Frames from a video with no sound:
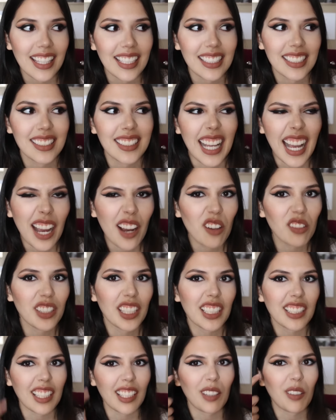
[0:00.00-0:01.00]
The sound
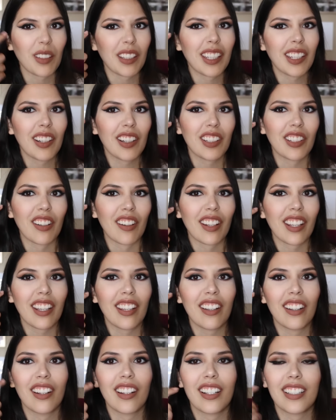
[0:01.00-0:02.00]
like that you hear in your
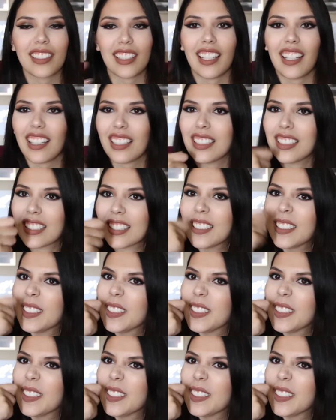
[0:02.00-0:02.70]
ear, because like it's,